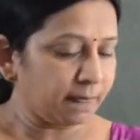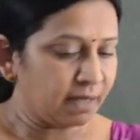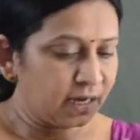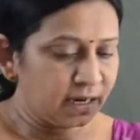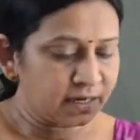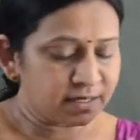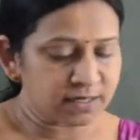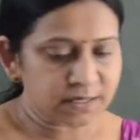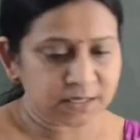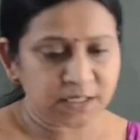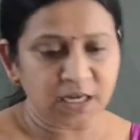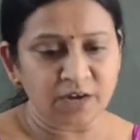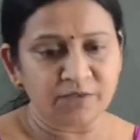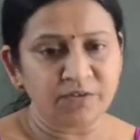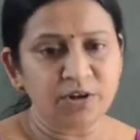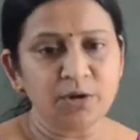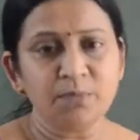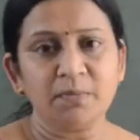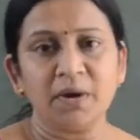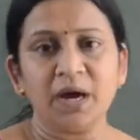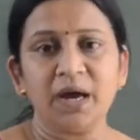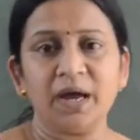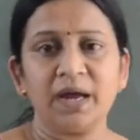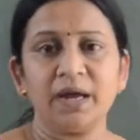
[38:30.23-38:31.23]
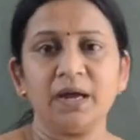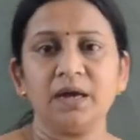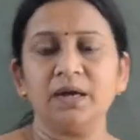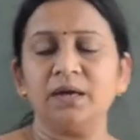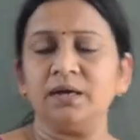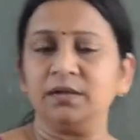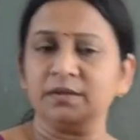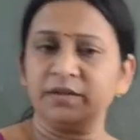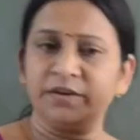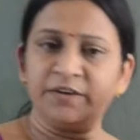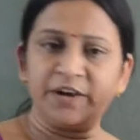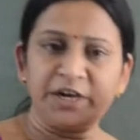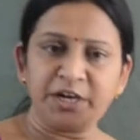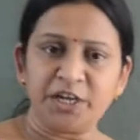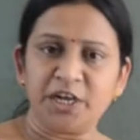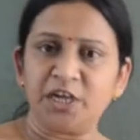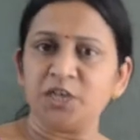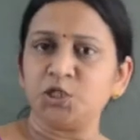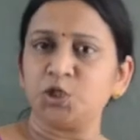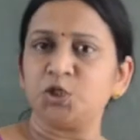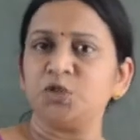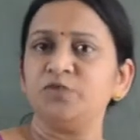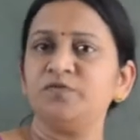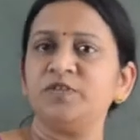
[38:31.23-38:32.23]
it is given by the
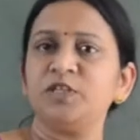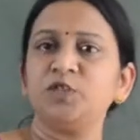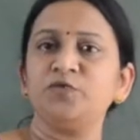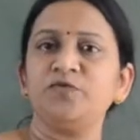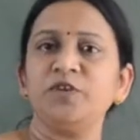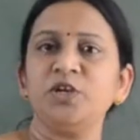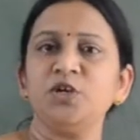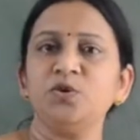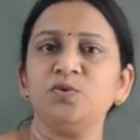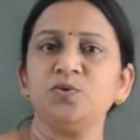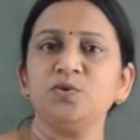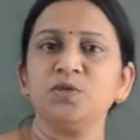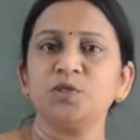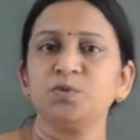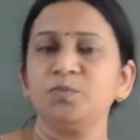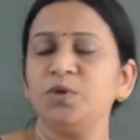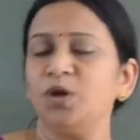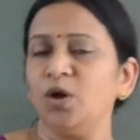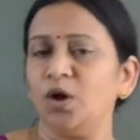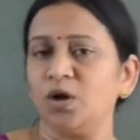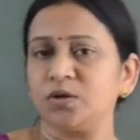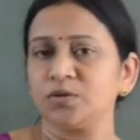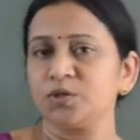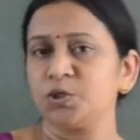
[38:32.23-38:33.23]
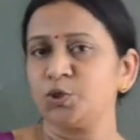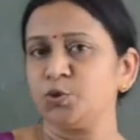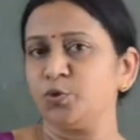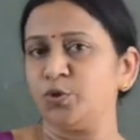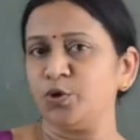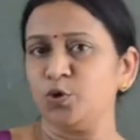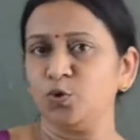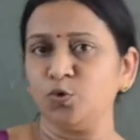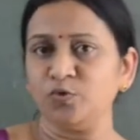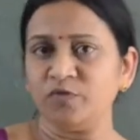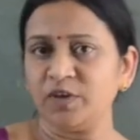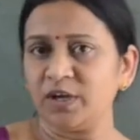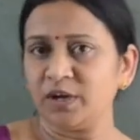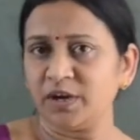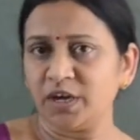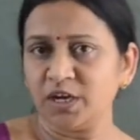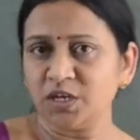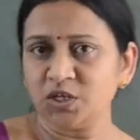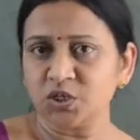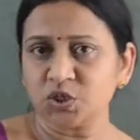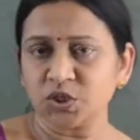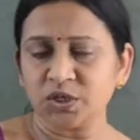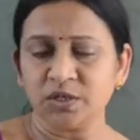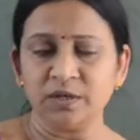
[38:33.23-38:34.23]
radiation which we use belongs to UV
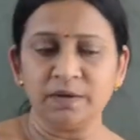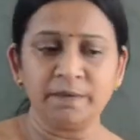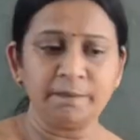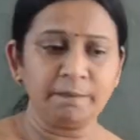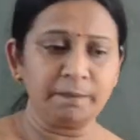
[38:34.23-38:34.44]
range.